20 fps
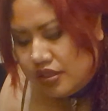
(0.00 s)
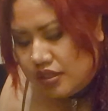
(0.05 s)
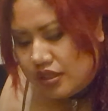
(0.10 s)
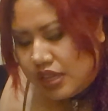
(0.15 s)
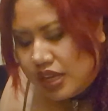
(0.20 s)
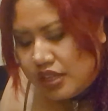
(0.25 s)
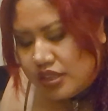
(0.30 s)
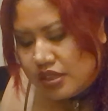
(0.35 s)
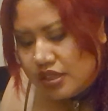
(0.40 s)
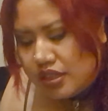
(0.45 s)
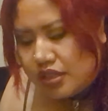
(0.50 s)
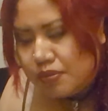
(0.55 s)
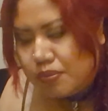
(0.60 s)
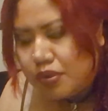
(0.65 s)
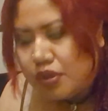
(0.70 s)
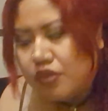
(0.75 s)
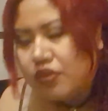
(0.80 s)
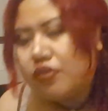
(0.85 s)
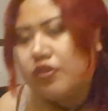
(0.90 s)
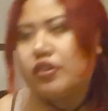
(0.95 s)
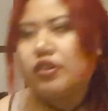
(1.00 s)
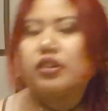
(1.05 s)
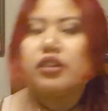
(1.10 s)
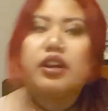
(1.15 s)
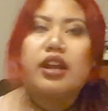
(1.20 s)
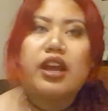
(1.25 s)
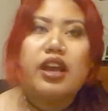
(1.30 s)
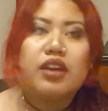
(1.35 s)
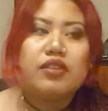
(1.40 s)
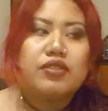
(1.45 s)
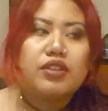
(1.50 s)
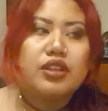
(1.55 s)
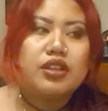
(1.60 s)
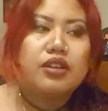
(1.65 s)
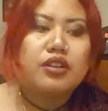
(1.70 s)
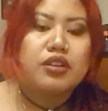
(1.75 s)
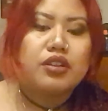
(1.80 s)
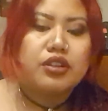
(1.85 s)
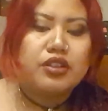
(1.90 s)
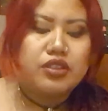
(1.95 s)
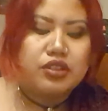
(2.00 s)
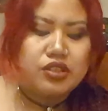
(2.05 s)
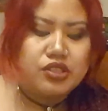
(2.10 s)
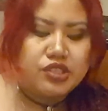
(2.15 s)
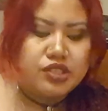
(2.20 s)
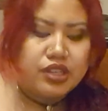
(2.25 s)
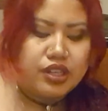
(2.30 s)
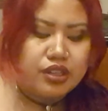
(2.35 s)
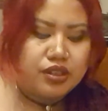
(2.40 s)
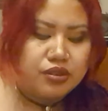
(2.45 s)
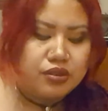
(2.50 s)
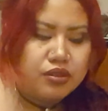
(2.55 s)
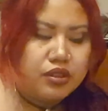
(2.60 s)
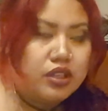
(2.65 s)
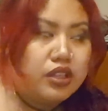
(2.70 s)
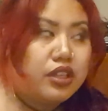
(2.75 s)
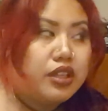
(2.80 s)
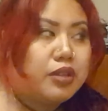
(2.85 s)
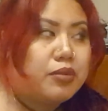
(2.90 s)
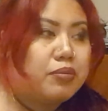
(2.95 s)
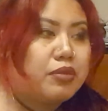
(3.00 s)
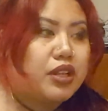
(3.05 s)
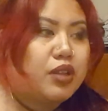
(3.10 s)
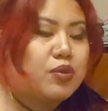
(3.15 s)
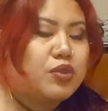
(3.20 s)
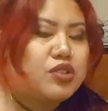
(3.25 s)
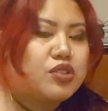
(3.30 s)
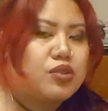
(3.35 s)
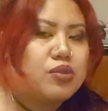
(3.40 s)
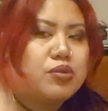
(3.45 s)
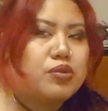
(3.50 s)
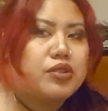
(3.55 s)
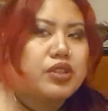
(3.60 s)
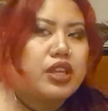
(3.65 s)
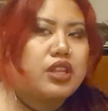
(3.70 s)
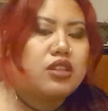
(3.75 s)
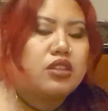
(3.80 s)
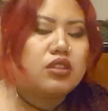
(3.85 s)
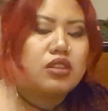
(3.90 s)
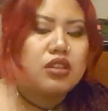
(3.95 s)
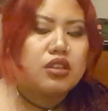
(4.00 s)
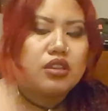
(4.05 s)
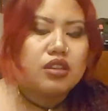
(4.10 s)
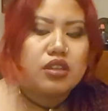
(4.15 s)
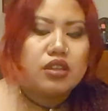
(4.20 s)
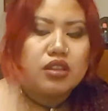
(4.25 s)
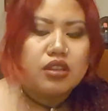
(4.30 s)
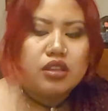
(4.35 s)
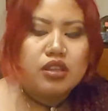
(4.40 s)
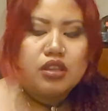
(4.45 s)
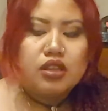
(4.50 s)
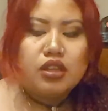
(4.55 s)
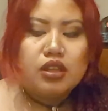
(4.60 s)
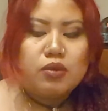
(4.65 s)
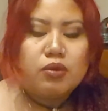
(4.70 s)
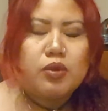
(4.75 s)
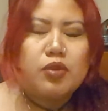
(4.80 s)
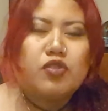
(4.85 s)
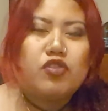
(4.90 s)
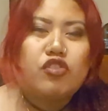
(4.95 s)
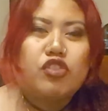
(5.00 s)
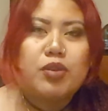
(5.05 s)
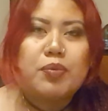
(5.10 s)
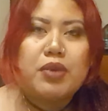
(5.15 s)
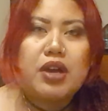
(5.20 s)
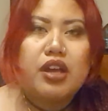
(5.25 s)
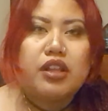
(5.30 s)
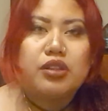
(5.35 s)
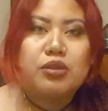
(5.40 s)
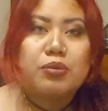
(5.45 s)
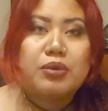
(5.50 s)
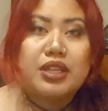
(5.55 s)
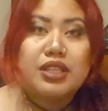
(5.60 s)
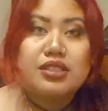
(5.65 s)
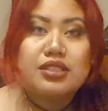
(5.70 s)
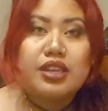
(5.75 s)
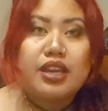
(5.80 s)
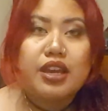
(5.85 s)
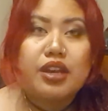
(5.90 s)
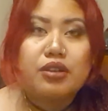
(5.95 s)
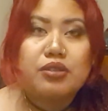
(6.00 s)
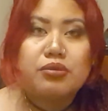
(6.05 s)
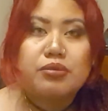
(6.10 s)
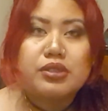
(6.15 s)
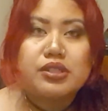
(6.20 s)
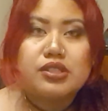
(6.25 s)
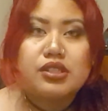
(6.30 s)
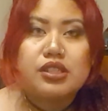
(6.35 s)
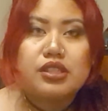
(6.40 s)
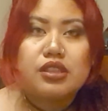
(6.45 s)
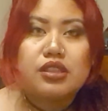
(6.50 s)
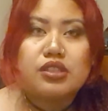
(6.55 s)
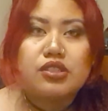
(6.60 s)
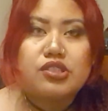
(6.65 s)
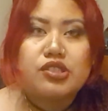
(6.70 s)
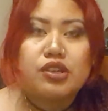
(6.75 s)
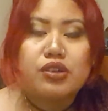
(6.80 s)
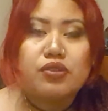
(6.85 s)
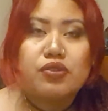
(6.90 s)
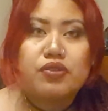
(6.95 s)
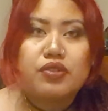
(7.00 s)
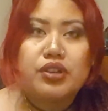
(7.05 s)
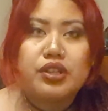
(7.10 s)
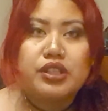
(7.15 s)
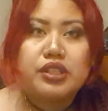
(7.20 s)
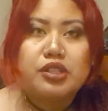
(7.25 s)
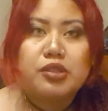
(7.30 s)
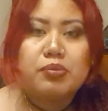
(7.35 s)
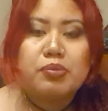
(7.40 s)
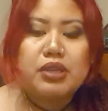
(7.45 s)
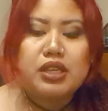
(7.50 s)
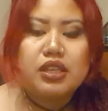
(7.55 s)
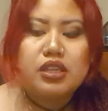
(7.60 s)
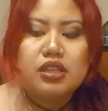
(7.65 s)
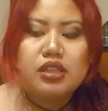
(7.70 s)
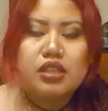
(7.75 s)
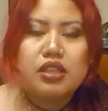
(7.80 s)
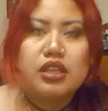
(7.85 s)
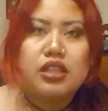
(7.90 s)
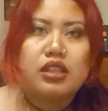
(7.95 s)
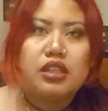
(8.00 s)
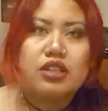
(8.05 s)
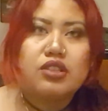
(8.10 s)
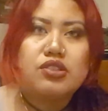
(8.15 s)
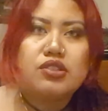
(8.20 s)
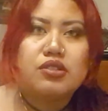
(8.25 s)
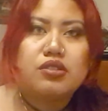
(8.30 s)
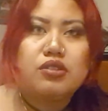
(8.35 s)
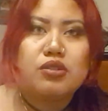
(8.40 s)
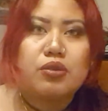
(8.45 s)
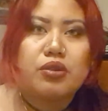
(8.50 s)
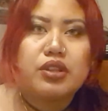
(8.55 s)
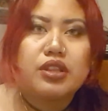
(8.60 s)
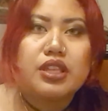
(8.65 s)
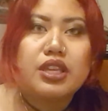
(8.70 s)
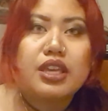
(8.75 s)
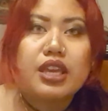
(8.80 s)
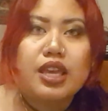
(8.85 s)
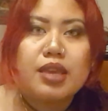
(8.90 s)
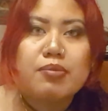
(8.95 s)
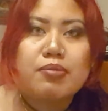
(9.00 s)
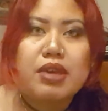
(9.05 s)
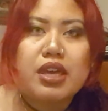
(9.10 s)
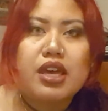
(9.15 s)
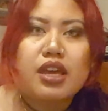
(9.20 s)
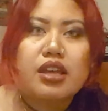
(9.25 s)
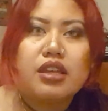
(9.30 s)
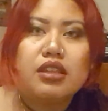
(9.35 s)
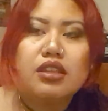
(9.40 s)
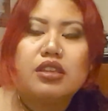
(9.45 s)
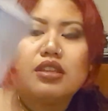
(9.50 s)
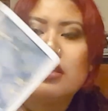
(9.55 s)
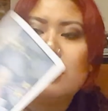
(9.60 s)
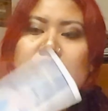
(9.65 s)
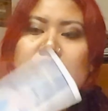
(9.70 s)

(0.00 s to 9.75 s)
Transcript: I did prefer having her in the show, but it was cool that the woman from Halloween Town was in the show for a little bit and then Dorothy came back.